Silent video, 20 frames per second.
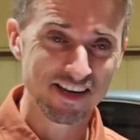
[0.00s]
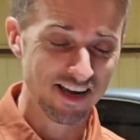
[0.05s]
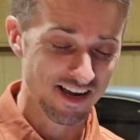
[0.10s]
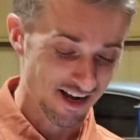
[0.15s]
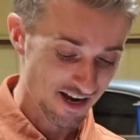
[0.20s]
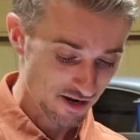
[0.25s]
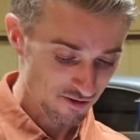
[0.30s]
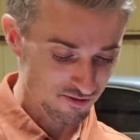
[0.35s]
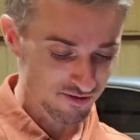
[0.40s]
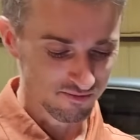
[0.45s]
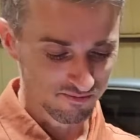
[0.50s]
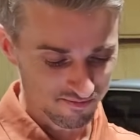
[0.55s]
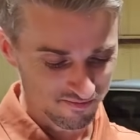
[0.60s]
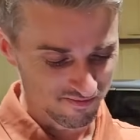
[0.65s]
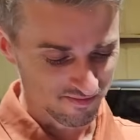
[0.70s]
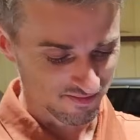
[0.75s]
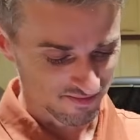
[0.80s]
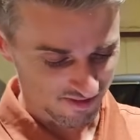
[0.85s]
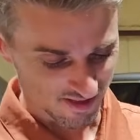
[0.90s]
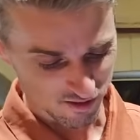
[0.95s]
I will
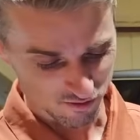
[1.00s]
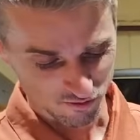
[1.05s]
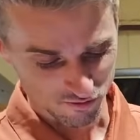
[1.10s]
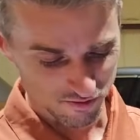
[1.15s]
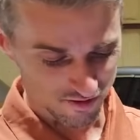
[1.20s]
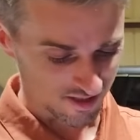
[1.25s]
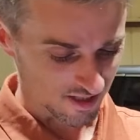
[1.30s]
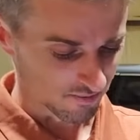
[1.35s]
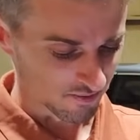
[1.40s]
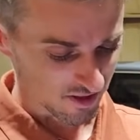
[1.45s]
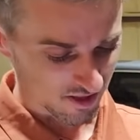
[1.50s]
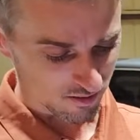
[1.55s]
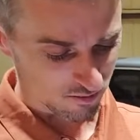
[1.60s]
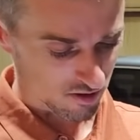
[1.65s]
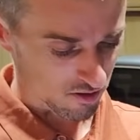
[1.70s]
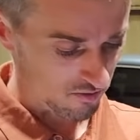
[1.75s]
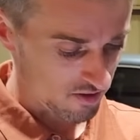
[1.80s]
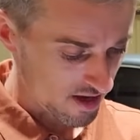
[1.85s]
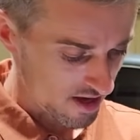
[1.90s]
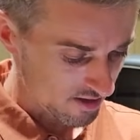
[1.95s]
need to do something
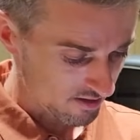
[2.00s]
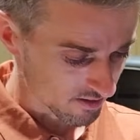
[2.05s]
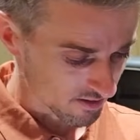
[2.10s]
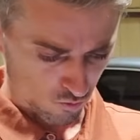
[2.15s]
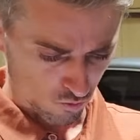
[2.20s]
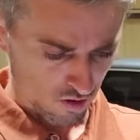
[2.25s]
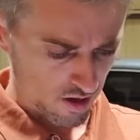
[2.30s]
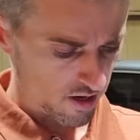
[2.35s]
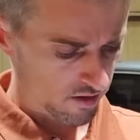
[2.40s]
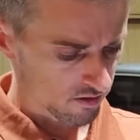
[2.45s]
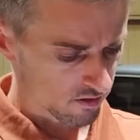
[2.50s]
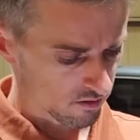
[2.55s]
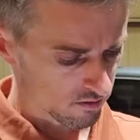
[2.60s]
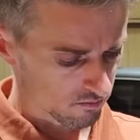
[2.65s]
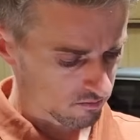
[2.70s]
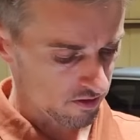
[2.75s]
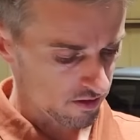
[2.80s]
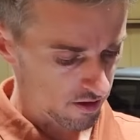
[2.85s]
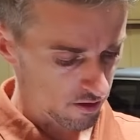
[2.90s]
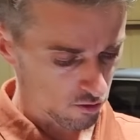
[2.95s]
about that. We had
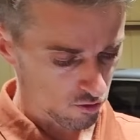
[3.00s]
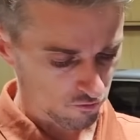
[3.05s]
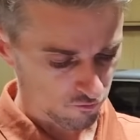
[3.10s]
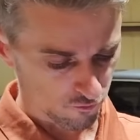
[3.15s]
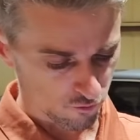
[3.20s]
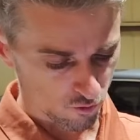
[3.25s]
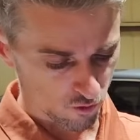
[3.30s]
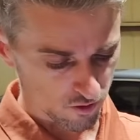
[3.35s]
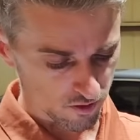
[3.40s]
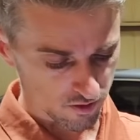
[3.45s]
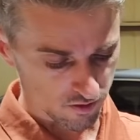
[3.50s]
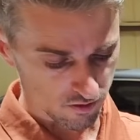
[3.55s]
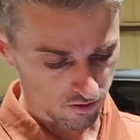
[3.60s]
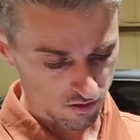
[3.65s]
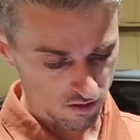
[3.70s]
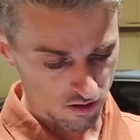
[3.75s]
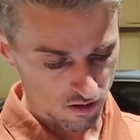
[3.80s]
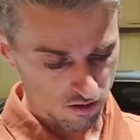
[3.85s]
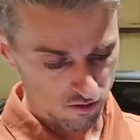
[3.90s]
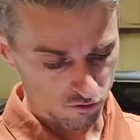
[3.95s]
an error for
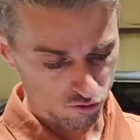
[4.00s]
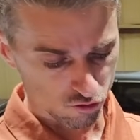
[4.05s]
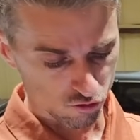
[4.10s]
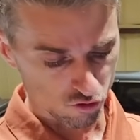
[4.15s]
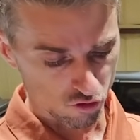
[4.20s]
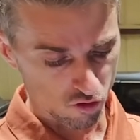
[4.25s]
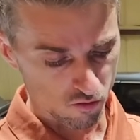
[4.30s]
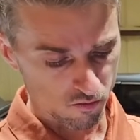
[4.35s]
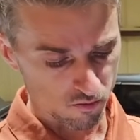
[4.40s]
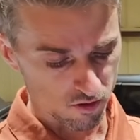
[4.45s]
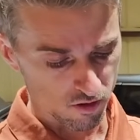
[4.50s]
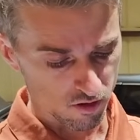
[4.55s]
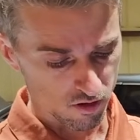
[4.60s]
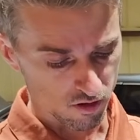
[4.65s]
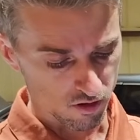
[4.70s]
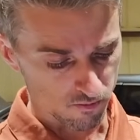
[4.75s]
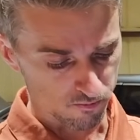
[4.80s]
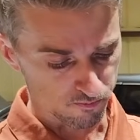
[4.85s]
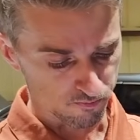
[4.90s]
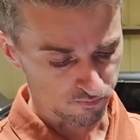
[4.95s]
some
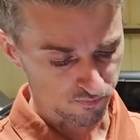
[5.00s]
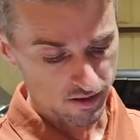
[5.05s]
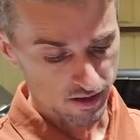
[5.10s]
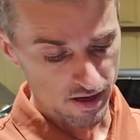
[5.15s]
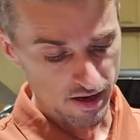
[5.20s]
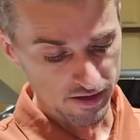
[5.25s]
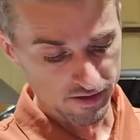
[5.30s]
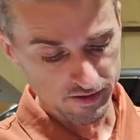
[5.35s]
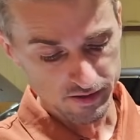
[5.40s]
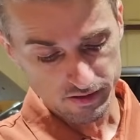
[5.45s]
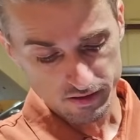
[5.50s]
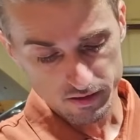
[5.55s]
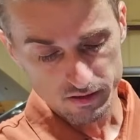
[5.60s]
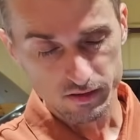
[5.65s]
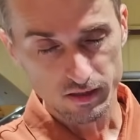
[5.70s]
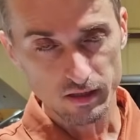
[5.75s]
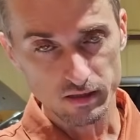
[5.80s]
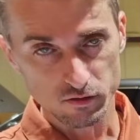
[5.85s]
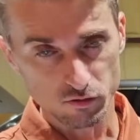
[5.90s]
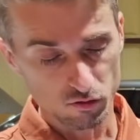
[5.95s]
RDC
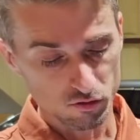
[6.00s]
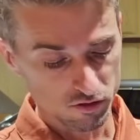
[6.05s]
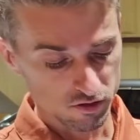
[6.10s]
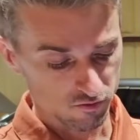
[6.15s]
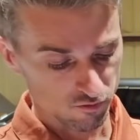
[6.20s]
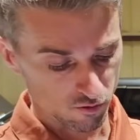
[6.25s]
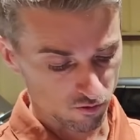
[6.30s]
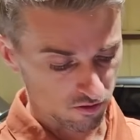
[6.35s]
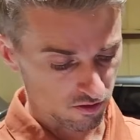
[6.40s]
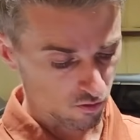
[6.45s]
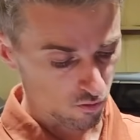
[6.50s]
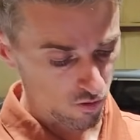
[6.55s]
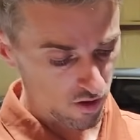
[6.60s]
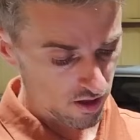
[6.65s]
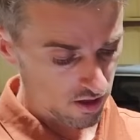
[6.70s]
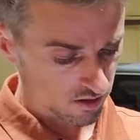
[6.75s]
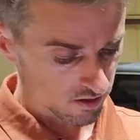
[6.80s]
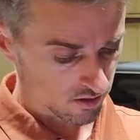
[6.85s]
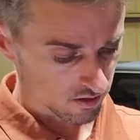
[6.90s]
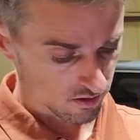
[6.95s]
sensors for the
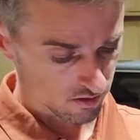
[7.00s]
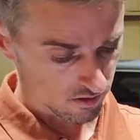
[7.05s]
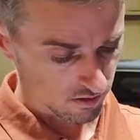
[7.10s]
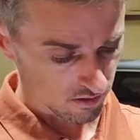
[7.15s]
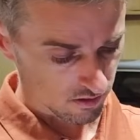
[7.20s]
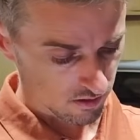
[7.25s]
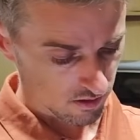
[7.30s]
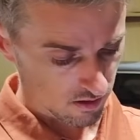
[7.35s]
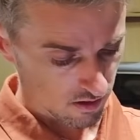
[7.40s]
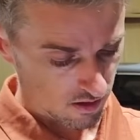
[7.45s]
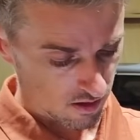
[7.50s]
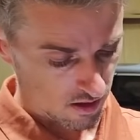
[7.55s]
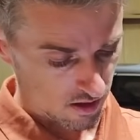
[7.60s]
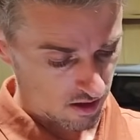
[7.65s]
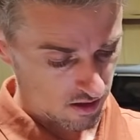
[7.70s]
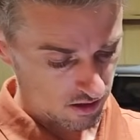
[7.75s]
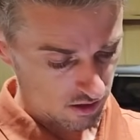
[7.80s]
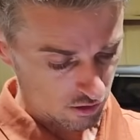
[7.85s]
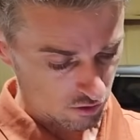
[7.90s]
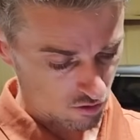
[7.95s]
wheels
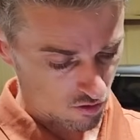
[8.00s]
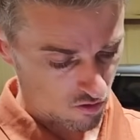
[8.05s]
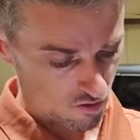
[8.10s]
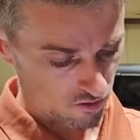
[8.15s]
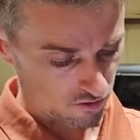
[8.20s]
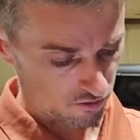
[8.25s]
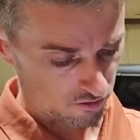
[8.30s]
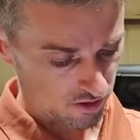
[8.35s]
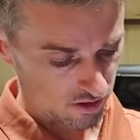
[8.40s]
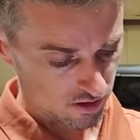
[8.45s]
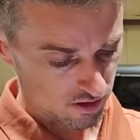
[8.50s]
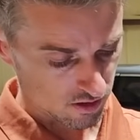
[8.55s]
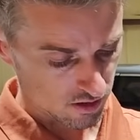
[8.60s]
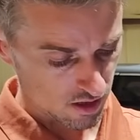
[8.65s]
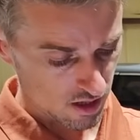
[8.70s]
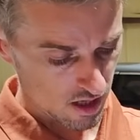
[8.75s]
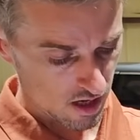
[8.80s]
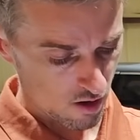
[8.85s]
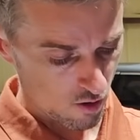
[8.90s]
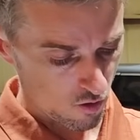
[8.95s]
and so on. You can
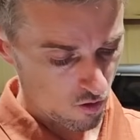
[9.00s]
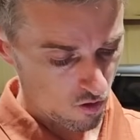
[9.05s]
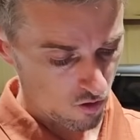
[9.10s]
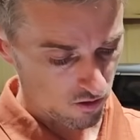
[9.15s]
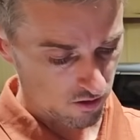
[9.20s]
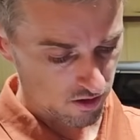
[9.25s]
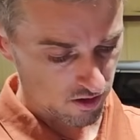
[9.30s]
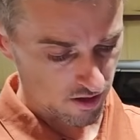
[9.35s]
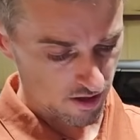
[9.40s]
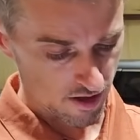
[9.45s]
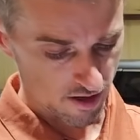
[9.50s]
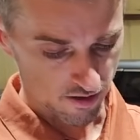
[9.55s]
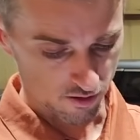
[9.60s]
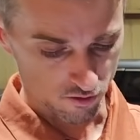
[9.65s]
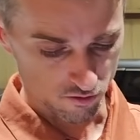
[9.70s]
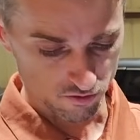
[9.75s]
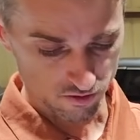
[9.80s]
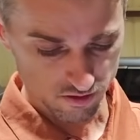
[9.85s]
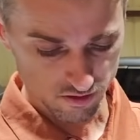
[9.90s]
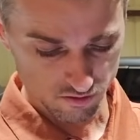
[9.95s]
see all the
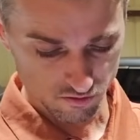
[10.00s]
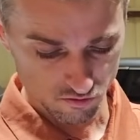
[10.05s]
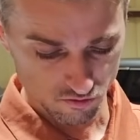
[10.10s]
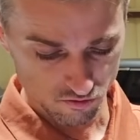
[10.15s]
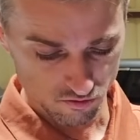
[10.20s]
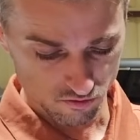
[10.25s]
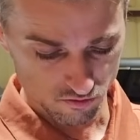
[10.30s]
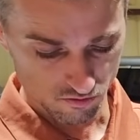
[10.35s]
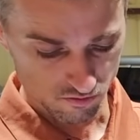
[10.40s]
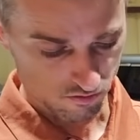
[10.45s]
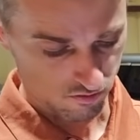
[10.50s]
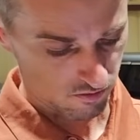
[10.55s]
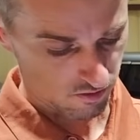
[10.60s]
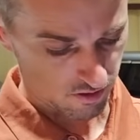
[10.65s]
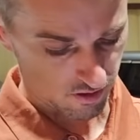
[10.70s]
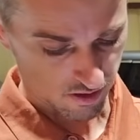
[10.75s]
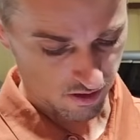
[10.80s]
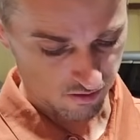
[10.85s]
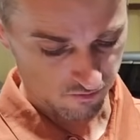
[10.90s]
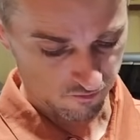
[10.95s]
errors you
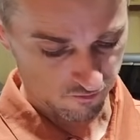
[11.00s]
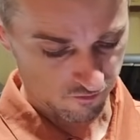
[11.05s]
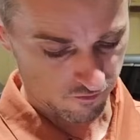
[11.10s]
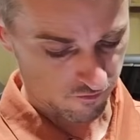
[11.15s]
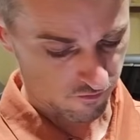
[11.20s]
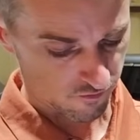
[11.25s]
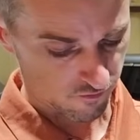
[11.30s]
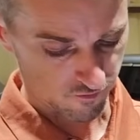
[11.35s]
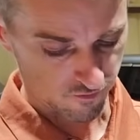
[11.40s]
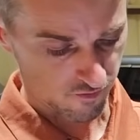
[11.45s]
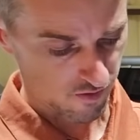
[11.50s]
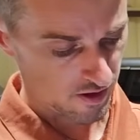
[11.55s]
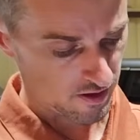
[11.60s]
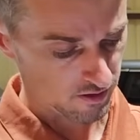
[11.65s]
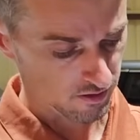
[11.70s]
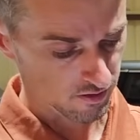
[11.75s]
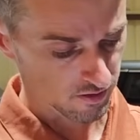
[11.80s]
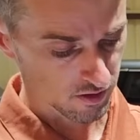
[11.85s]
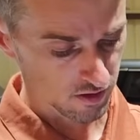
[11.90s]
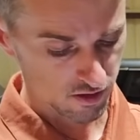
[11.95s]
can
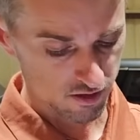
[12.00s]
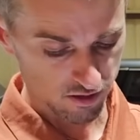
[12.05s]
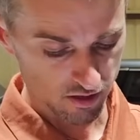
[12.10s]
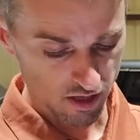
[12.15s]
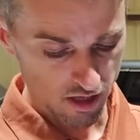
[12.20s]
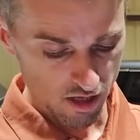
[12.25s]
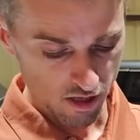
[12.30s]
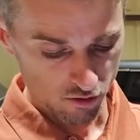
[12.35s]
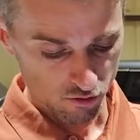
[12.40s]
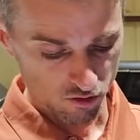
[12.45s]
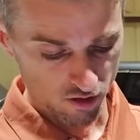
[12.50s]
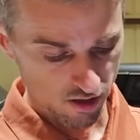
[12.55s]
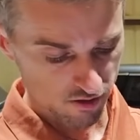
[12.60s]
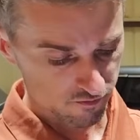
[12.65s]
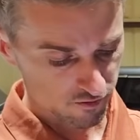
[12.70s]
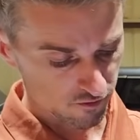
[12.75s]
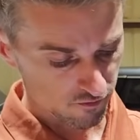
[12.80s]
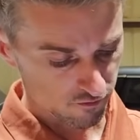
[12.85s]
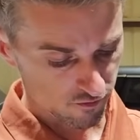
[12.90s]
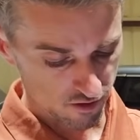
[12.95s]
find here. You'll
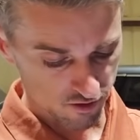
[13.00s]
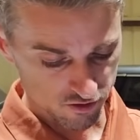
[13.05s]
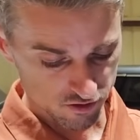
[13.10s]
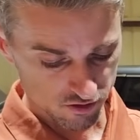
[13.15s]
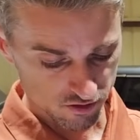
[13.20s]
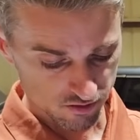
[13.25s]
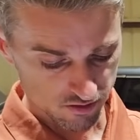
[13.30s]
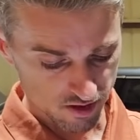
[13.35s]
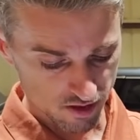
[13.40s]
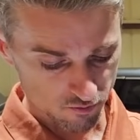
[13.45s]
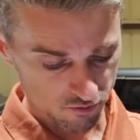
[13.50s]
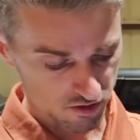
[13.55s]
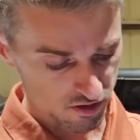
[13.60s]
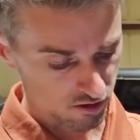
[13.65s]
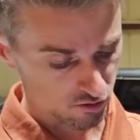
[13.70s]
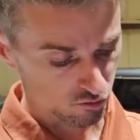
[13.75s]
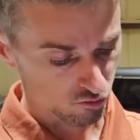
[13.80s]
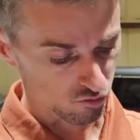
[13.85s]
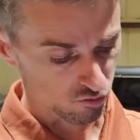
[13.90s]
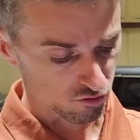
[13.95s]
have the function down here
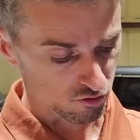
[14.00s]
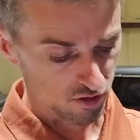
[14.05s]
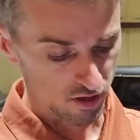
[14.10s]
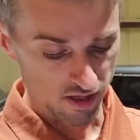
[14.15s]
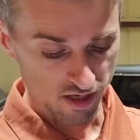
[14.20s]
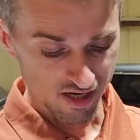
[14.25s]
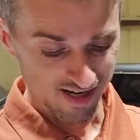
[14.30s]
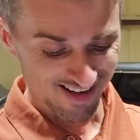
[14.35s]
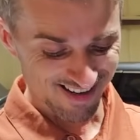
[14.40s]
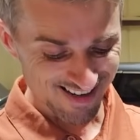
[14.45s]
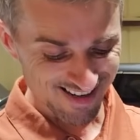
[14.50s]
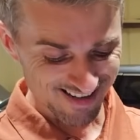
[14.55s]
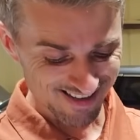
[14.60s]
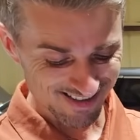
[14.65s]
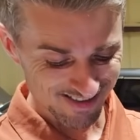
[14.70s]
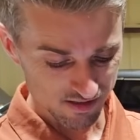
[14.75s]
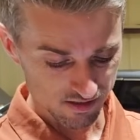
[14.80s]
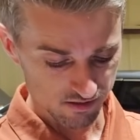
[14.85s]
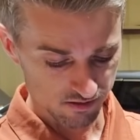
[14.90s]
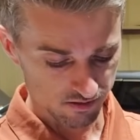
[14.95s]
to clear
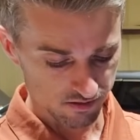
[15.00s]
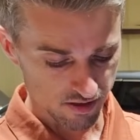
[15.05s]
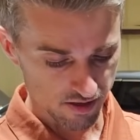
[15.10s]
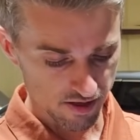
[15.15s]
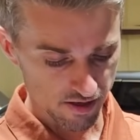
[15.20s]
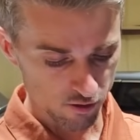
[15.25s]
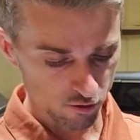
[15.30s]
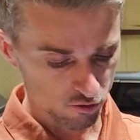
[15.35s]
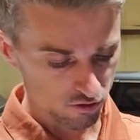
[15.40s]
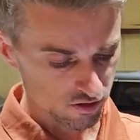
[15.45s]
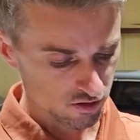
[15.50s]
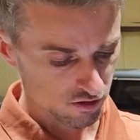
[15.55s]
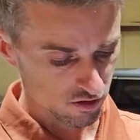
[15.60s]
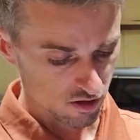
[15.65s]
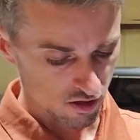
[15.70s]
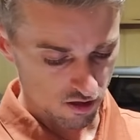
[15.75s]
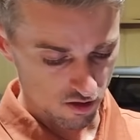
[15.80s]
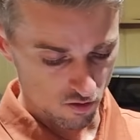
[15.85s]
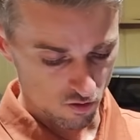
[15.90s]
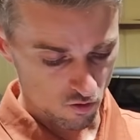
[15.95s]
the errors
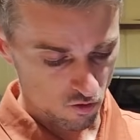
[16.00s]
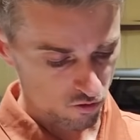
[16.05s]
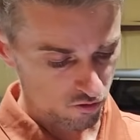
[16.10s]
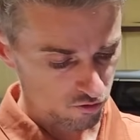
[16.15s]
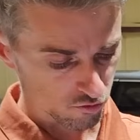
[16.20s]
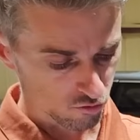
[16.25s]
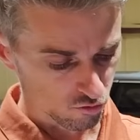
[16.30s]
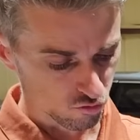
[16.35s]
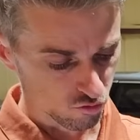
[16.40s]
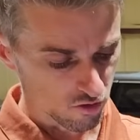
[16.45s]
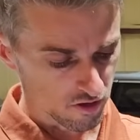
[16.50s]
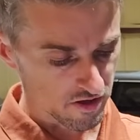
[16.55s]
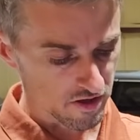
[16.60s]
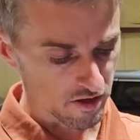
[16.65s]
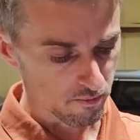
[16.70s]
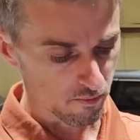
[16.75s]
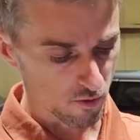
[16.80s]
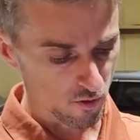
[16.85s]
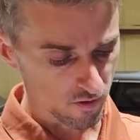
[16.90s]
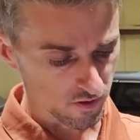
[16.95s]
or to do a
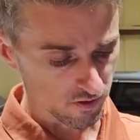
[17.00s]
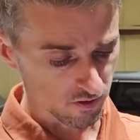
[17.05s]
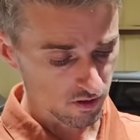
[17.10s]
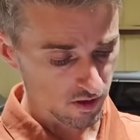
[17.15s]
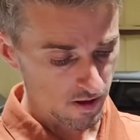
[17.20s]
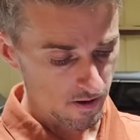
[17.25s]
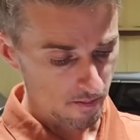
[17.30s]
report.